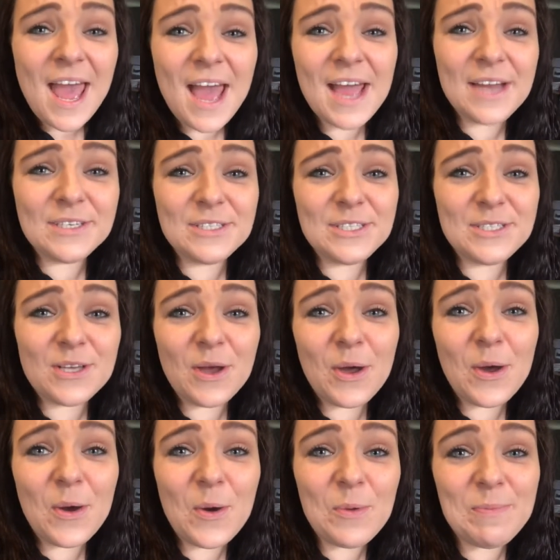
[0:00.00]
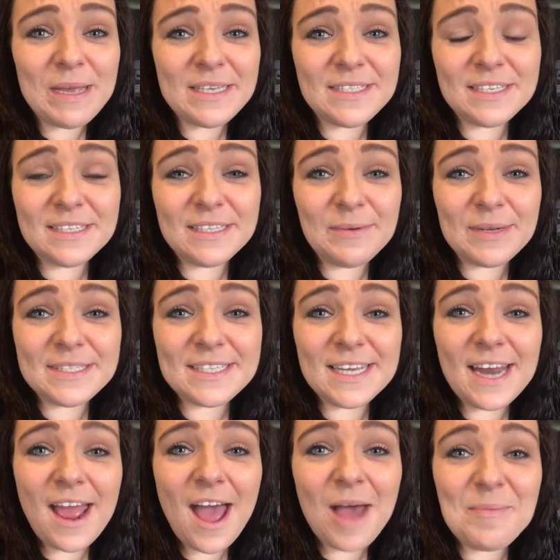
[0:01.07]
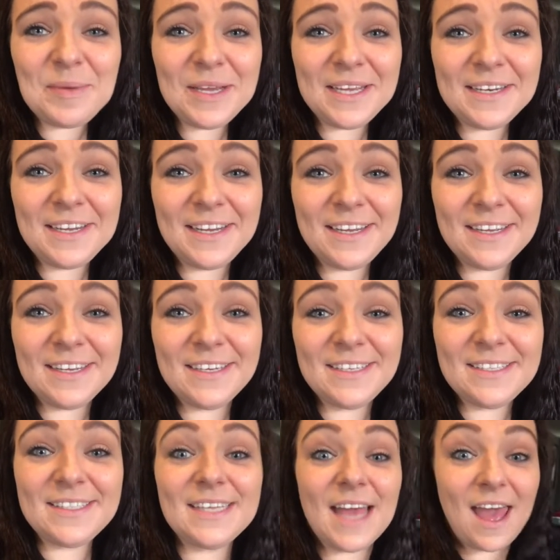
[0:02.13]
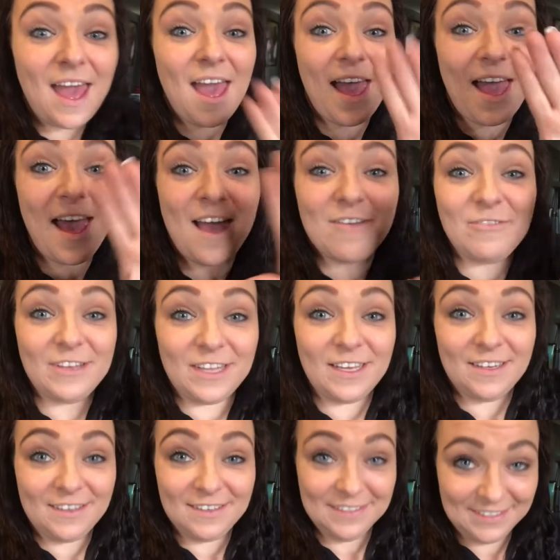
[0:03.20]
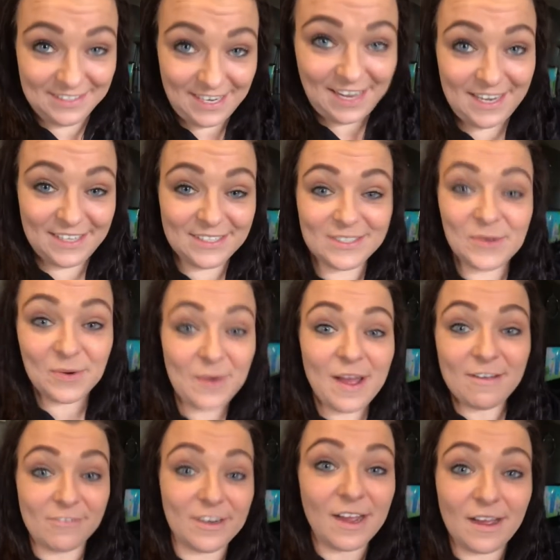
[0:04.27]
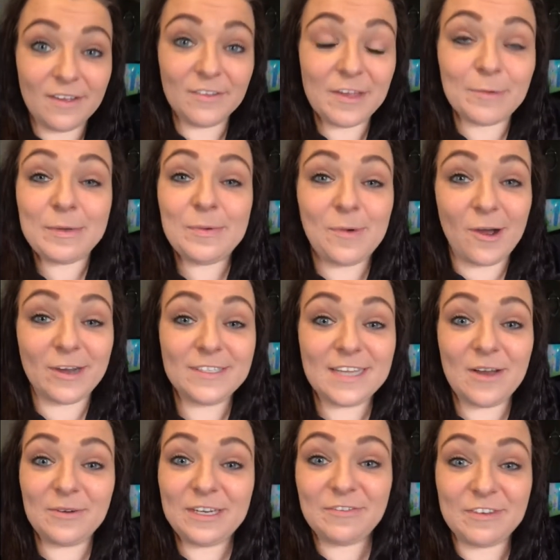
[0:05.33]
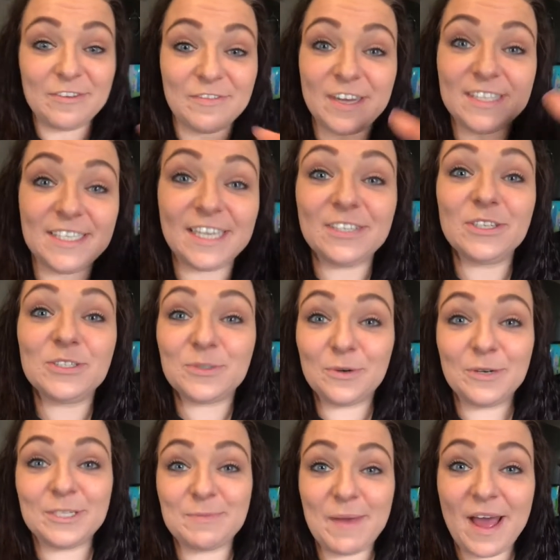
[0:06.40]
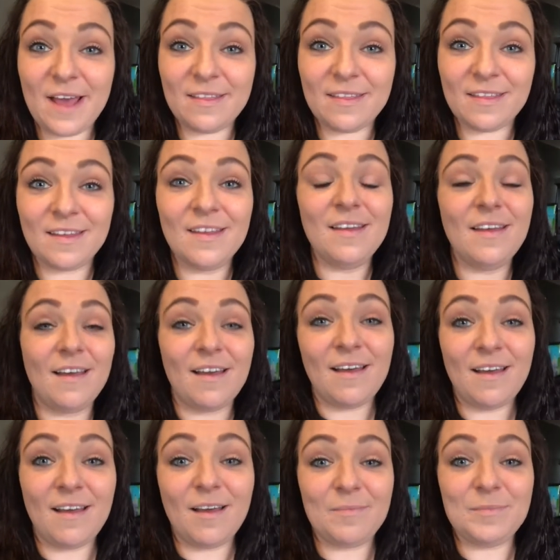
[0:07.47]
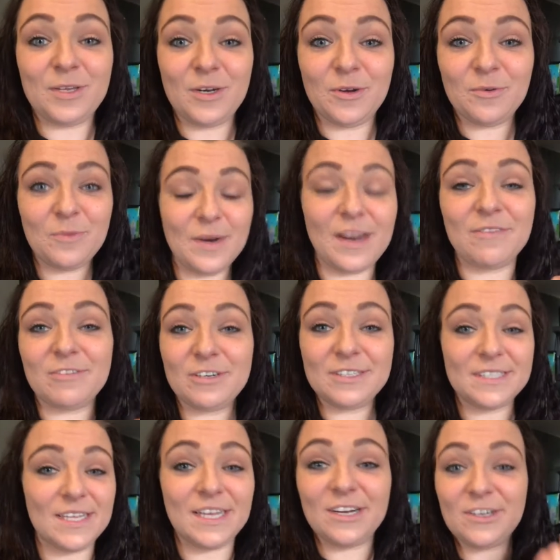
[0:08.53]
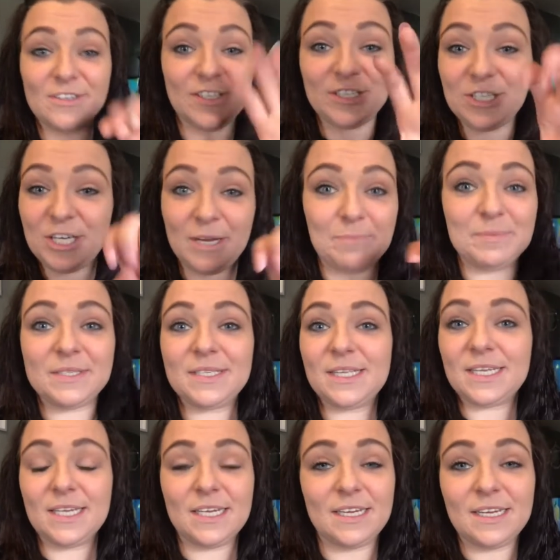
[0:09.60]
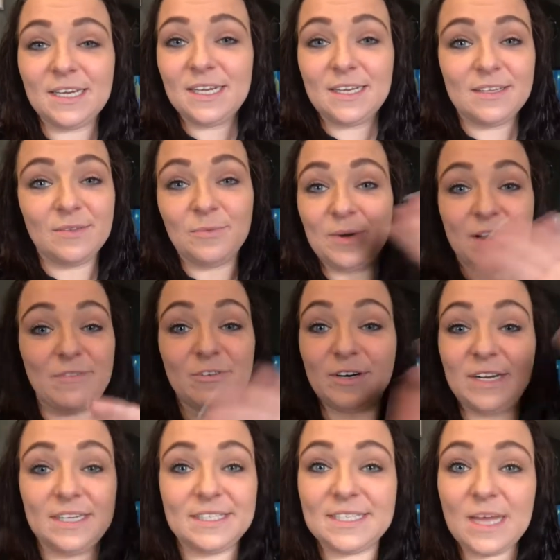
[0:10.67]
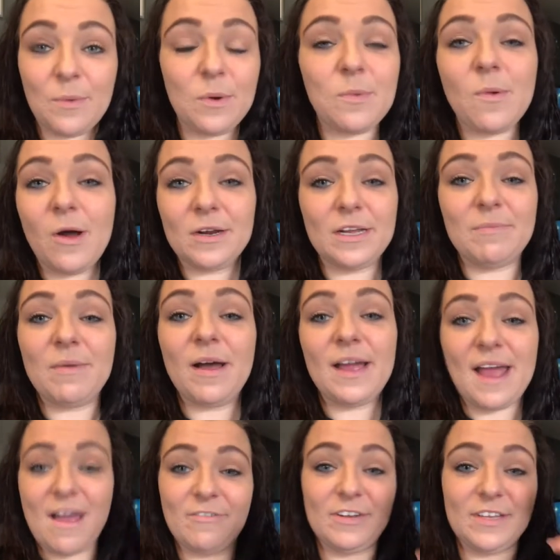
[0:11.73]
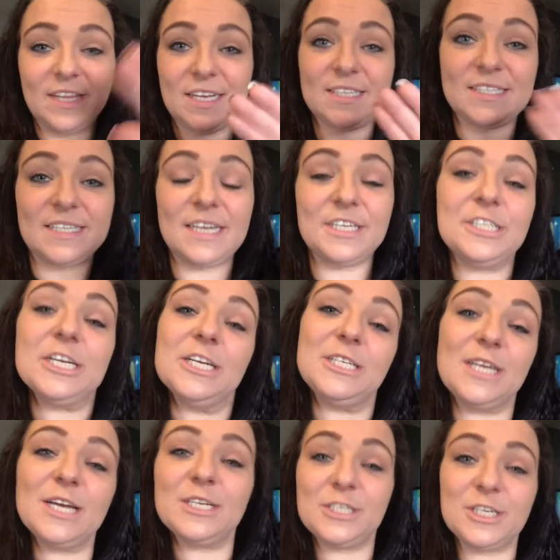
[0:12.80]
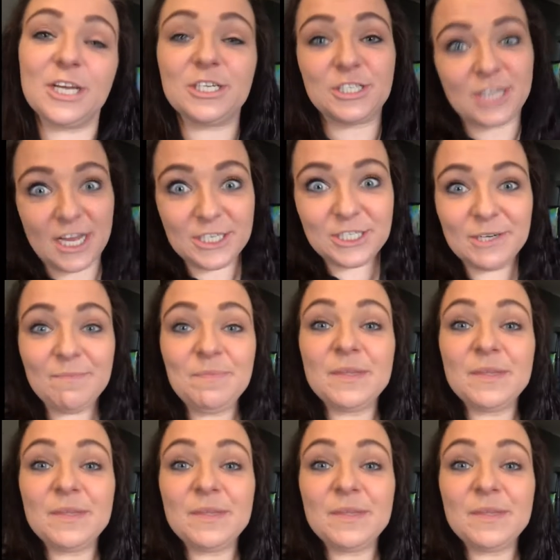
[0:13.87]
And so basically what's going to happen is everything. Okay, so every aisle that we walk down, even if I take the shortest path, whatever is there, the chips, whatever it is that we're walking by, everything is touch, touch, touch, touch, touch.